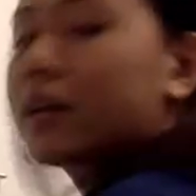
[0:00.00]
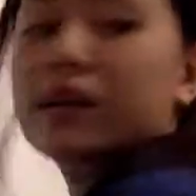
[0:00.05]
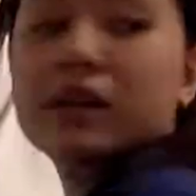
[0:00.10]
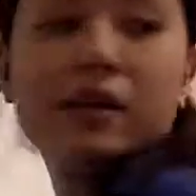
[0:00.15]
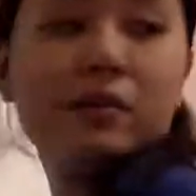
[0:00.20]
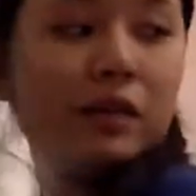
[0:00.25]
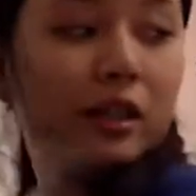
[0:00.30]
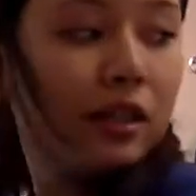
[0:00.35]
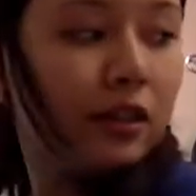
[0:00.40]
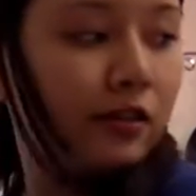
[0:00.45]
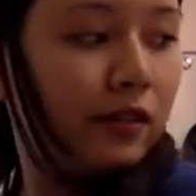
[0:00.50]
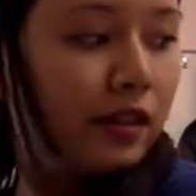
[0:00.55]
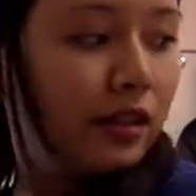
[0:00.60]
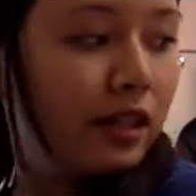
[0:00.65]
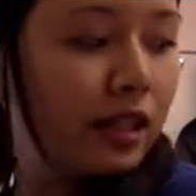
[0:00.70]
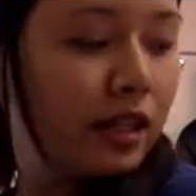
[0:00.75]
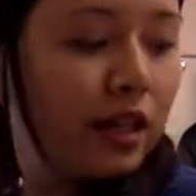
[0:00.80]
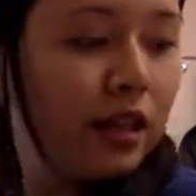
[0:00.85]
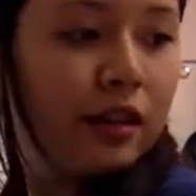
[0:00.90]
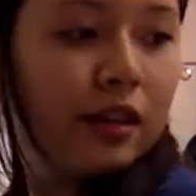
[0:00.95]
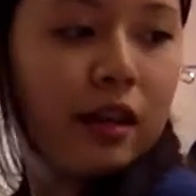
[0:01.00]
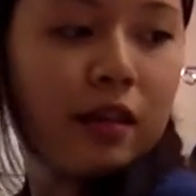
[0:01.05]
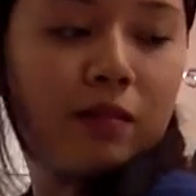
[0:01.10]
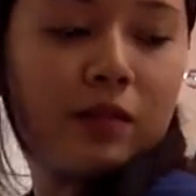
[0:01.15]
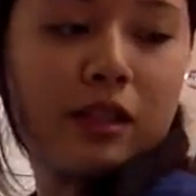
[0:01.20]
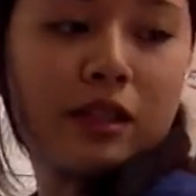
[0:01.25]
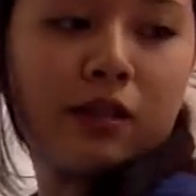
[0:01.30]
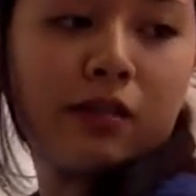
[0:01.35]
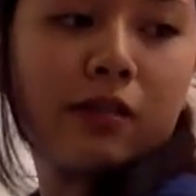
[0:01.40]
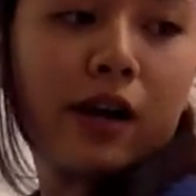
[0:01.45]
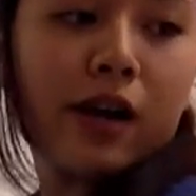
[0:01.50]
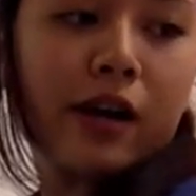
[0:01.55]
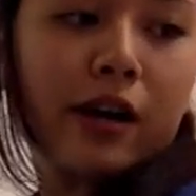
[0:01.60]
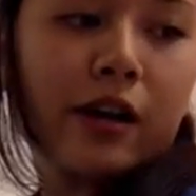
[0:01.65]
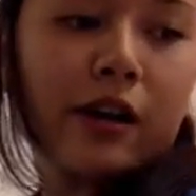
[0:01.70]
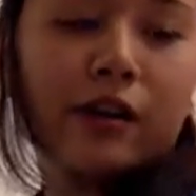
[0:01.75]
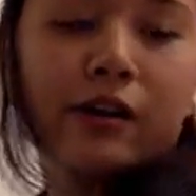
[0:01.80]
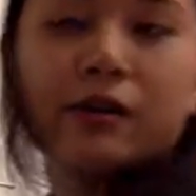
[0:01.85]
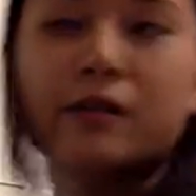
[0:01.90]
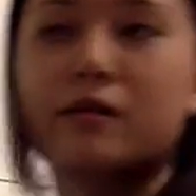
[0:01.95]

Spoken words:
let me know if you need anything, Mr. Ryder.